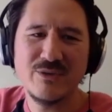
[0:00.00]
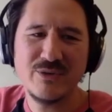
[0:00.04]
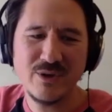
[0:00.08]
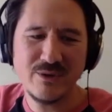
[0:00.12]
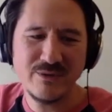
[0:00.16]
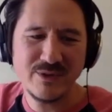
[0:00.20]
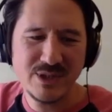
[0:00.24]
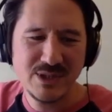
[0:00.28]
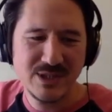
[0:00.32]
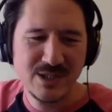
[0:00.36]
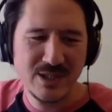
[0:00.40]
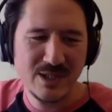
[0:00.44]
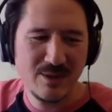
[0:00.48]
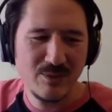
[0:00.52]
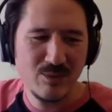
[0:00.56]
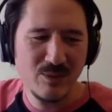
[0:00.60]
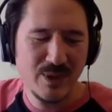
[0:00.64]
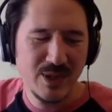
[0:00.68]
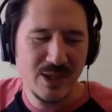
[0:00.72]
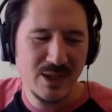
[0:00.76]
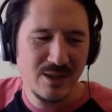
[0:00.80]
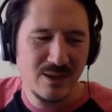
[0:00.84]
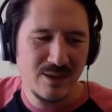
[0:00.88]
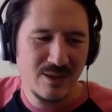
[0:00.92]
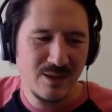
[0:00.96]
And obviously
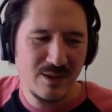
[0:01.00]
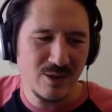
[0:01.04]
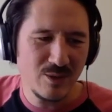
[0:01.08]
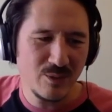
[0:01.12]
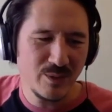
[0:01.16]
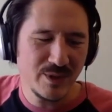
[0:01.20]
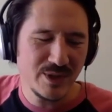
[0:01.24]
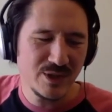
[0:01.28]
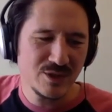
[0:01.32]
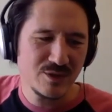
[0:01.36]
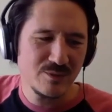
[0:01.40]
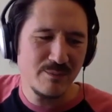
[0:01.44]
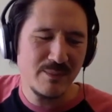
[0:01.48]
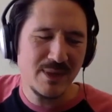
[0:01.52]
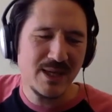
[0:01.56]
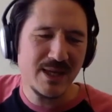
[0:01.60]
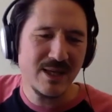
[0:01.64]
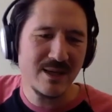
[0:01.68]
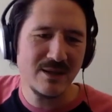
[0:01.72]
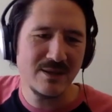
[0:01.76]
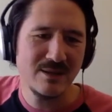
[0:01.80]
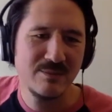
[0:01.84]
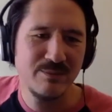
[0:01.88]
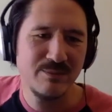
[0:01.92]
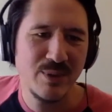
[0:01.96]
we, you know, we just
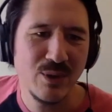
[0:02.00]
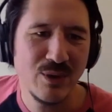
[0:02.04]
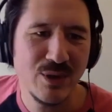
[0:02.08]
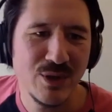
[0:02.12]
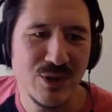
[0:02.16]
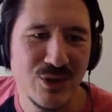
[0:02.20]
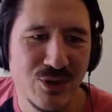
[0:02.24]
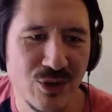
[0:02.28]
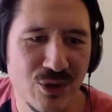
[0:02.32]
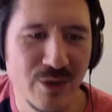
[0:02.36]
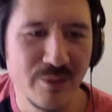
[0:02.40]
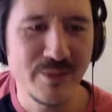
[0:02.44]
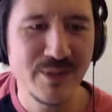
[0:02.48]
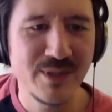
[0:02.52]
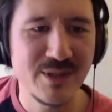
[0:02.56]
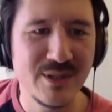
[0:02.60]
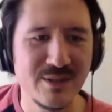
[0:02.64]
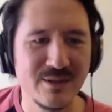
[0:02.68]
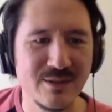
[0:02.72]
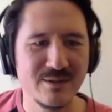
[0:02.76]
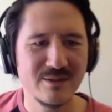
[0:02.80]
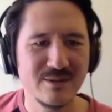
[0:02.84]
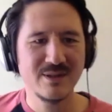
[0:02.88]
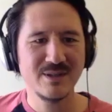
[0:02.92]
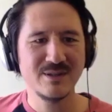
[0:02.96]
meet at poker tournaments
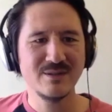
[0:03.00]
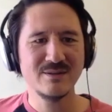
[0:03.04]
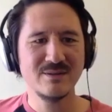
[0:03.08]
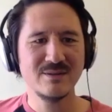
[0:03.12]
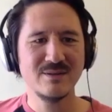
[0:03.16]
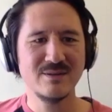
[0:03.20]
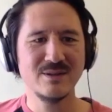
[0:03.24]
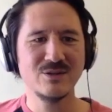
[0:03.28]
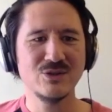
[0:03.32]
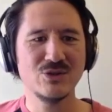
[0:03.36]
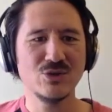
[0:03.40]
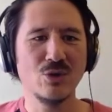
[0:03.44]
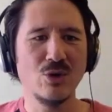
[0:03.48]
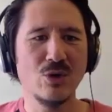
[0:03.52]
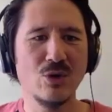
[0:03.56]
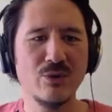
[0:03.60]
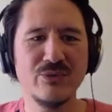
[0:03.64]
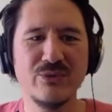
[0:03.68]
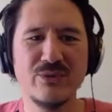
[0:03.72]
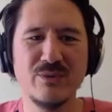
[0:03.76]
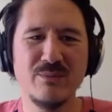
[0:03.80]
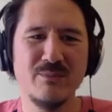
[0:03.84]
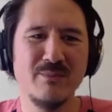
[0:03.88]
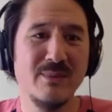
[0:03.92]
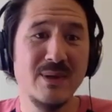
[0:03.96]
and, and, and talk
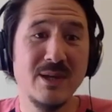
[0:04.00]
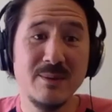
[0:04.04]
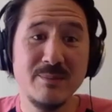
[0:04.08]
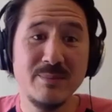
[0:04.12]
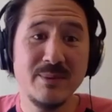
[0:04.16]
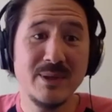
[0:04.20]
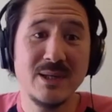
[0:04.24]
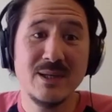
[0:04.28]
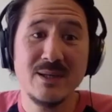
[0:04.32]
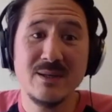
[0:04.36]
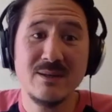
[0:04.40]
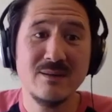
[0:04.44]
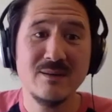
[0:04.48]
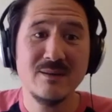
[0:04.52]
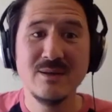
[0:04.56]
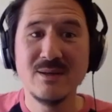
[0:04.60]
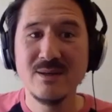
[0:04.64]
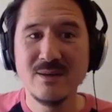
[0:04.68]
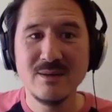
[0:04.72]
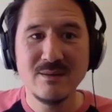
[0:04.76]
for maybe